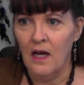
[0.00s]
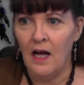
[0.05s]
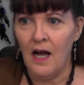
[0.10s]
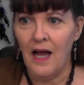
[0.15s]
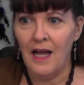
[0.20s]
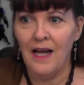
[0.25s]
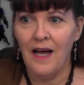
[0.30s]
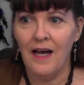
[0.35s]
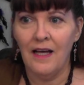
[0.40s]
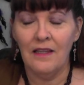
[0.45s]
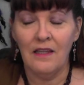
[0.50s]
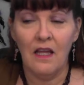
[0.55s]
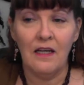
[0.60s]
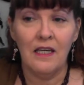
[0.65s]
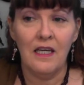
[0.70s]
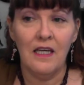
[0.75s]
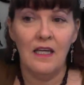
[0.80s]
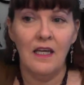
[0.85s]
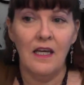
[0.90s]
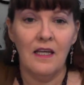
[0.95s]
I got
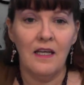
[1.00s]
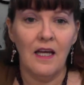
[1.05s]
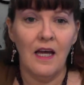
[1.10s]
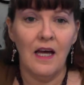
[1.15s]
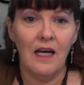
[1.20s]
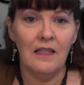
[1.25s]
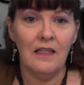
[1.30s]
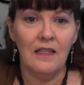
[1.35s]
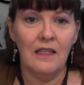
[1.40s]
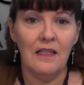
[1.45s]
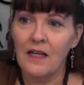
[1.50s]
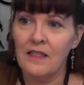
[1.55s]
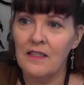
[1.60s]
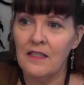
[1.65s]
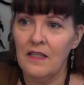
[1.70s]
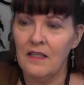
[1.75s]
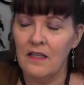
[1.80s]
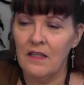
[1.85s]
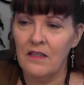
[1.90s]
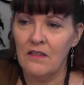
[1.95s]
lucky and got
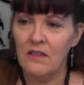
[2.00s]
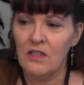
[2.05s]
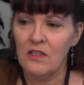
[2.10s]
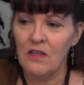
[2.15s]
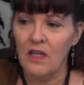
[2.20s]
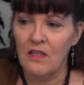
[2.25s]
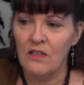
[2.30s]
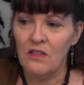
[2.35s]
locked in,